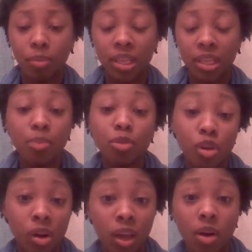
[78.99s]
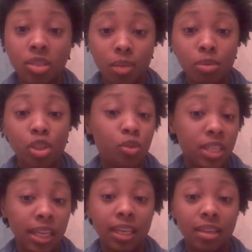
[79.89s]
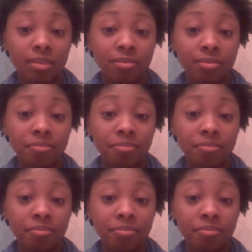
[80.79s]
but the temperature only goes up to 210.